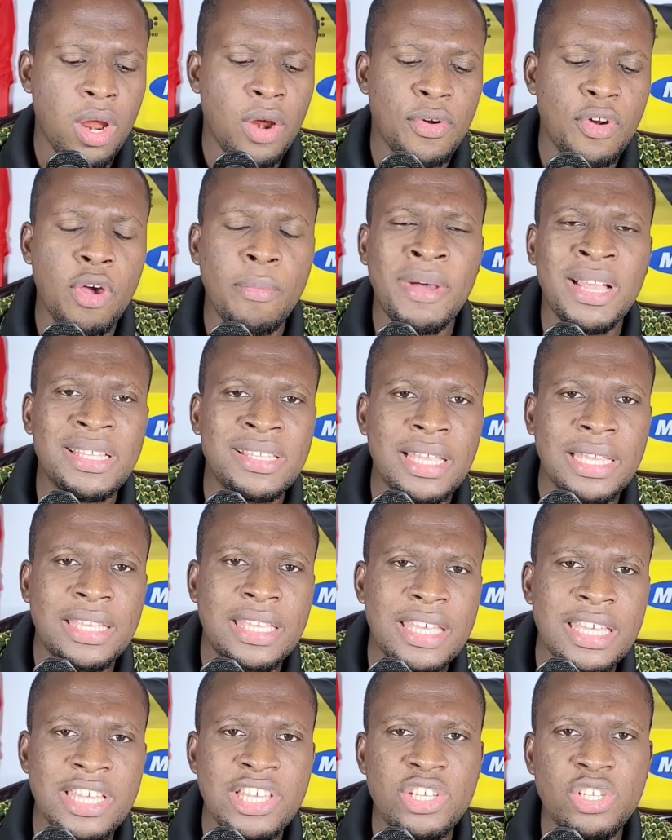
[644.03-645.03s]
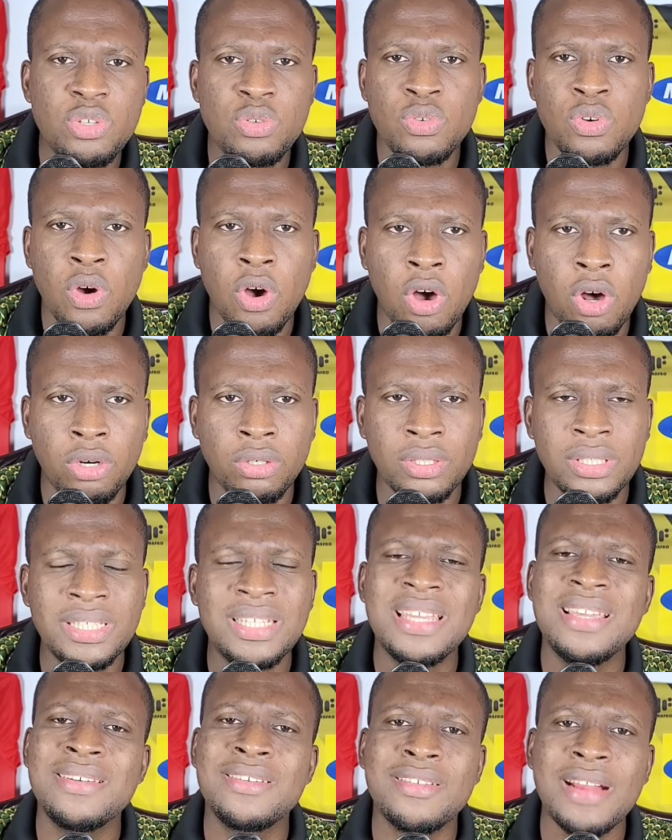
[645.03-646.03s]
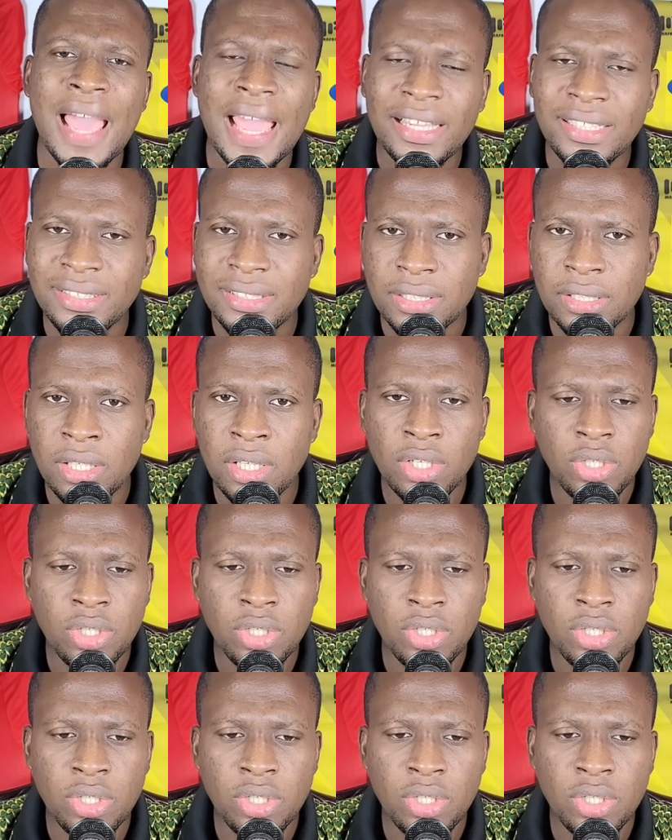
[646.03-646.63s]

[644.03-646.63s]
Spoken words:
normal take issue no on, they write